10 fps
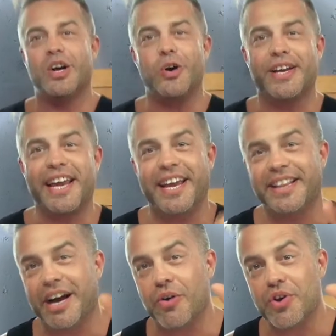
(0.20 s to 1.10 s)
Okay,
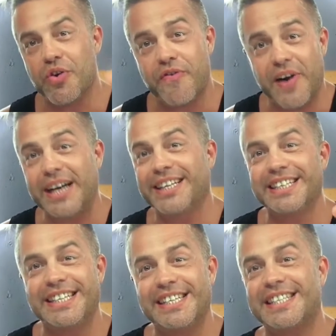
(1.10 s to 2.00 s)
now you
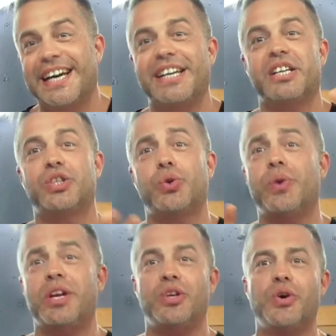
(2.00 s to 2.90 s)
finally decided to
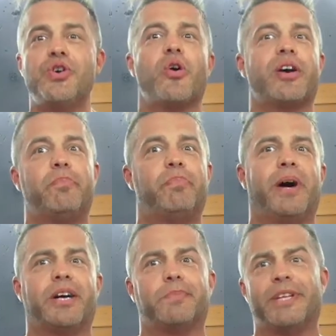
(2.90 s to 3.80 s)
renew your
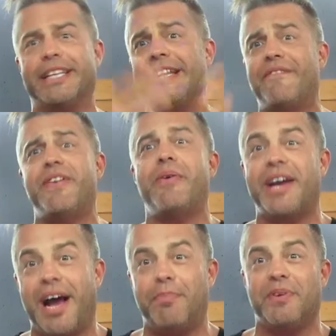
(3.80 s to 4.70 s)
apartment, and I'm very
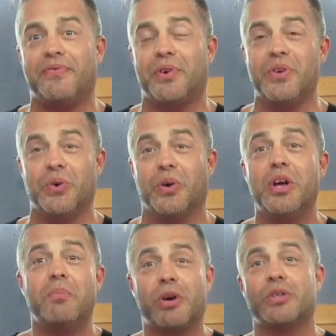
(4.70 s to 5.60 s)
happy for you
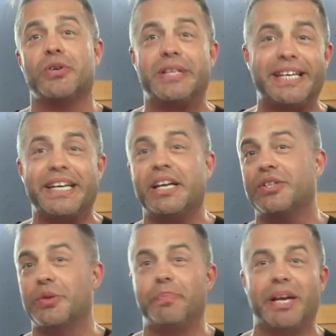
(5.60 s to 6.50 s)
because you're thinking
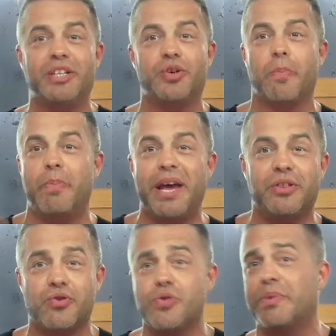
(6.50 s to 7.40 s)
to paint your
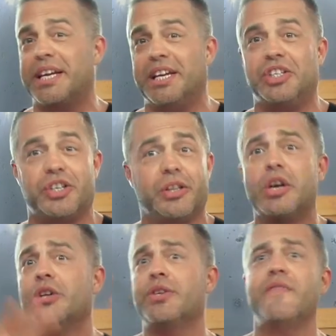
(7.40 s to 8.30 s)
bedroom, kitchen,
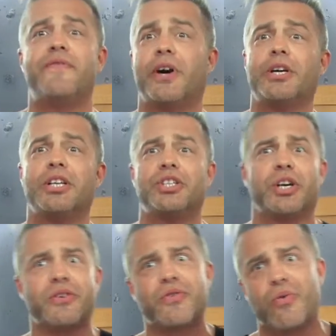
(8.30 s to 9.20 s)
some
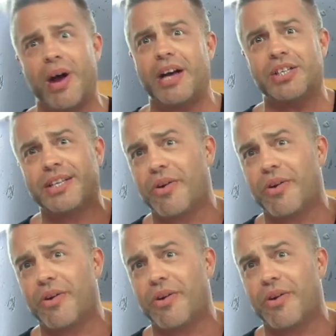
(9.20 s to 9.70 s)
furniture, garage